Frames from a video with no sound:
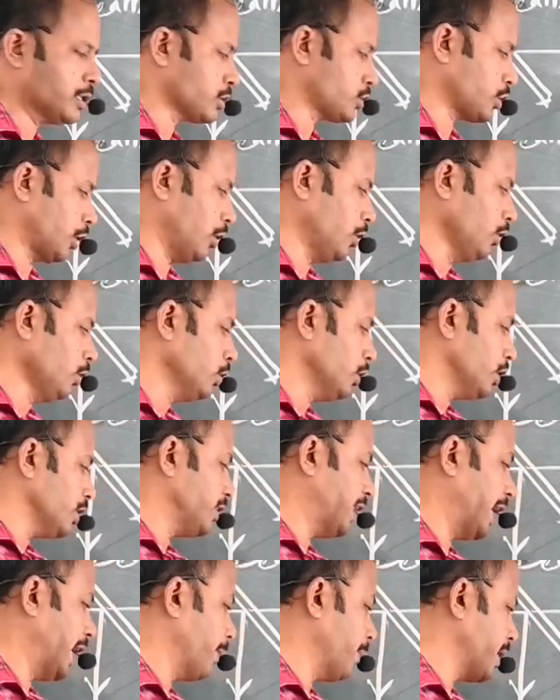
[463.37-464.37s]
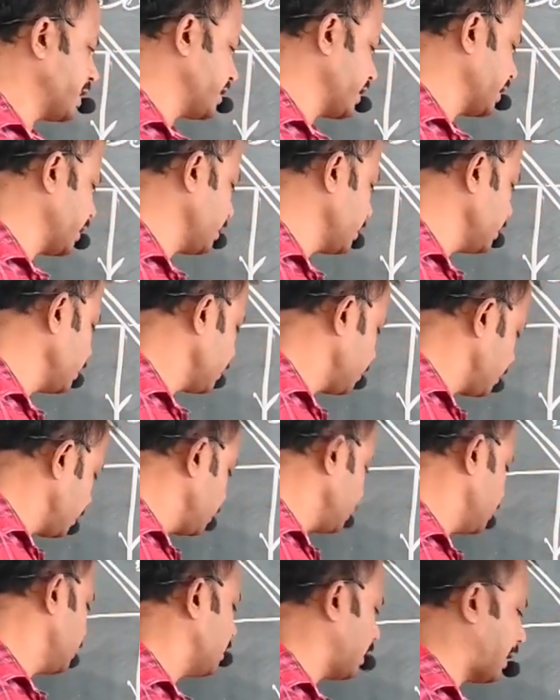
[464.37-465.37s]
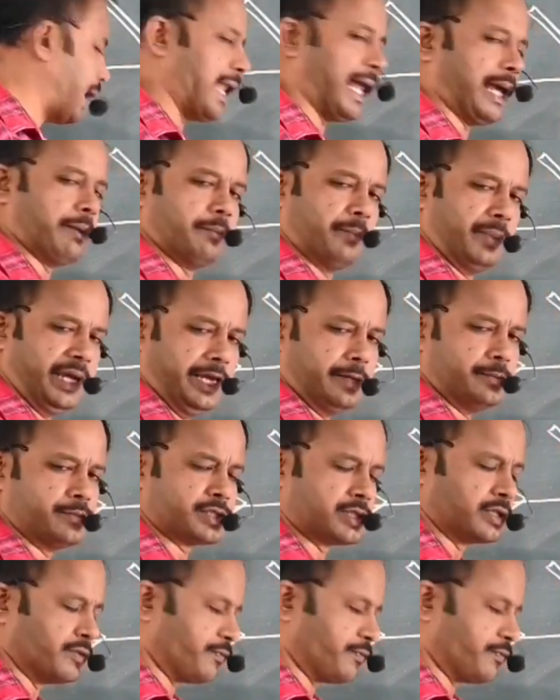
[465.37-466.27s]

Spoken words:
So the emerging beams